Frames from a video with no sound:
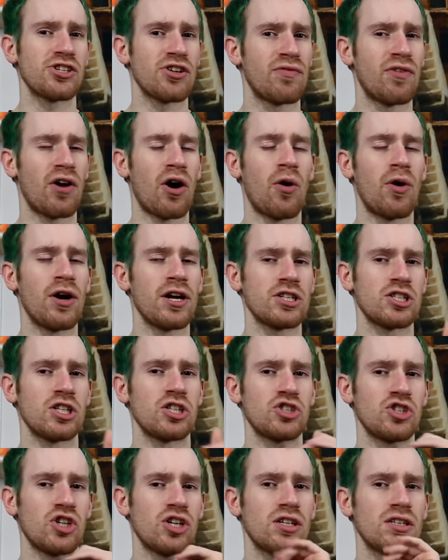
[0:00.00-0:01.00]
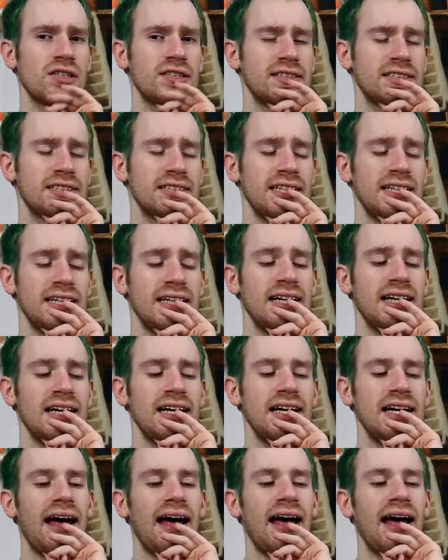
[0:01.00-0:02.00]
of orange and chocolate.
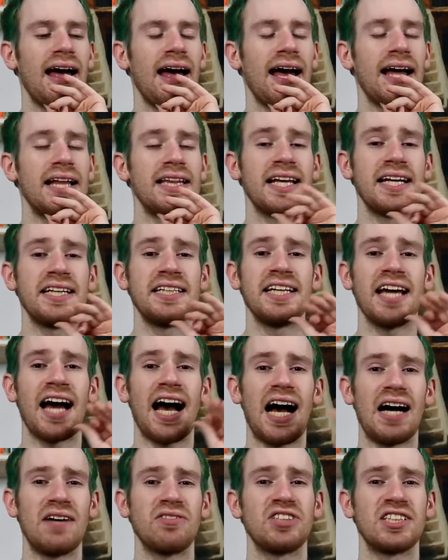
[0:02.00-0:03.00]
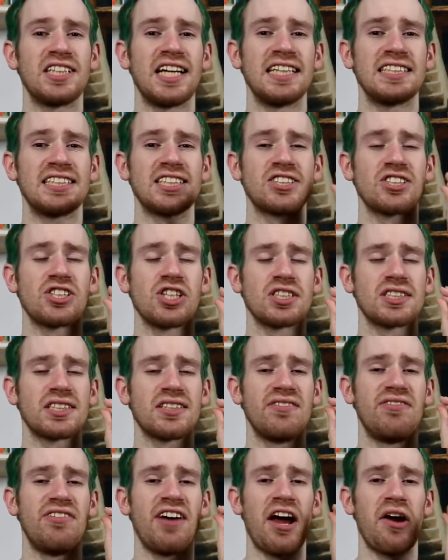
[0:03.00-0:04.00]
And then the aftertaste is just
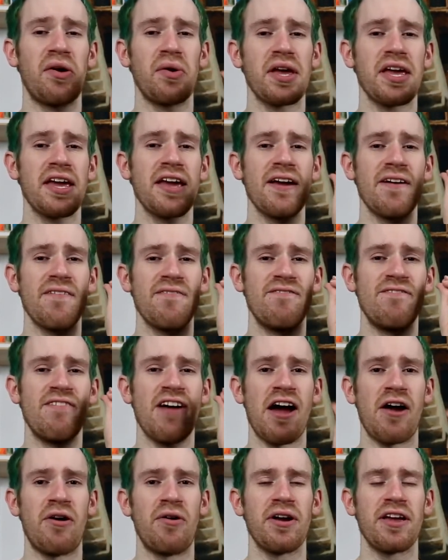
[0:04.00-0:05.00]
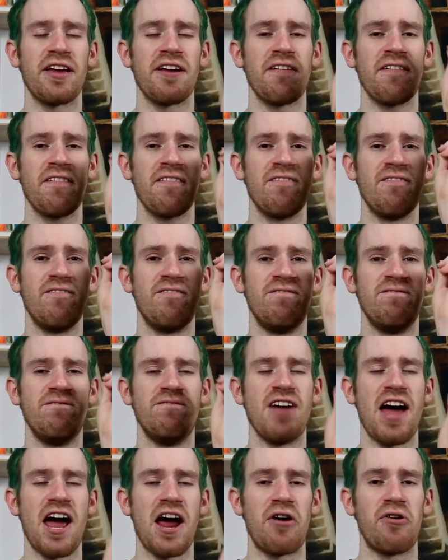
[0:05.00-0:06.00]
very, very,
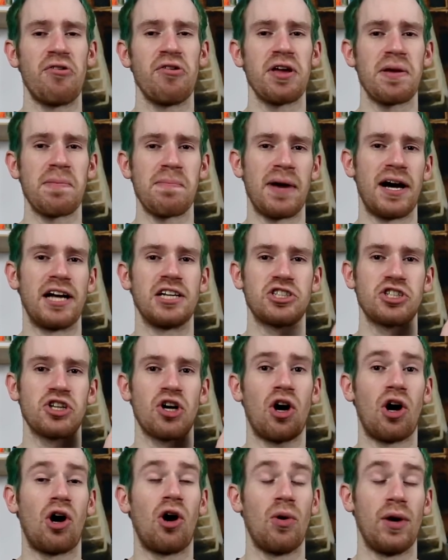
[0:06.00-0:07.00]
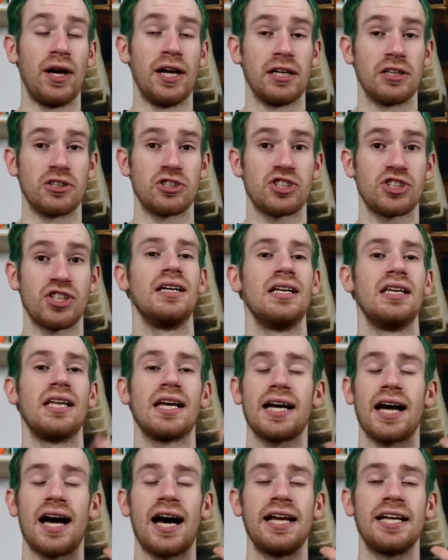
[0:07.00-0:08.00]
very much orange.
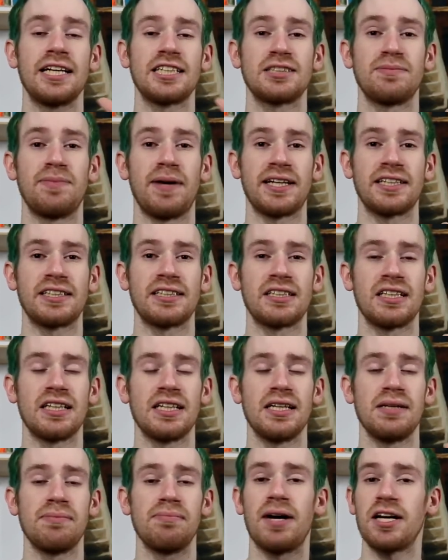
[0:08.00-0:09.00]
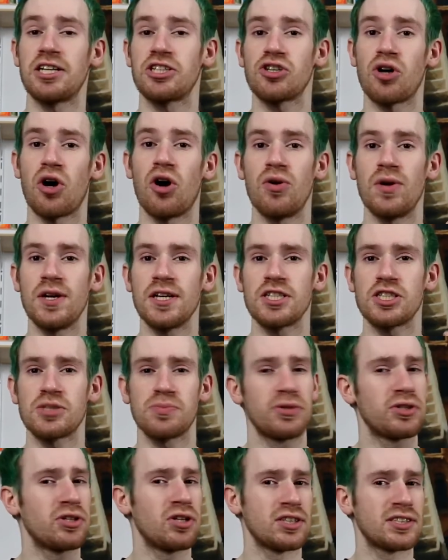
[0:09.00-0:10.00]
Like unexpectedly much orange,
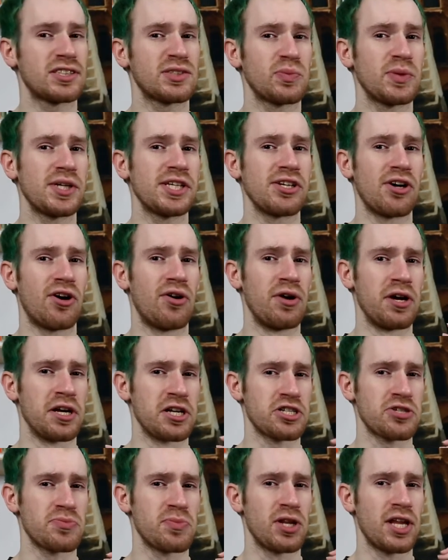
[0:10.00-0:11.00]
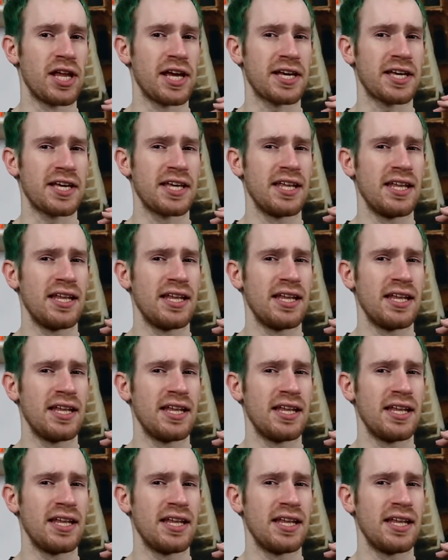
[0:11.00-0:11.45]
but not sweet orange. More like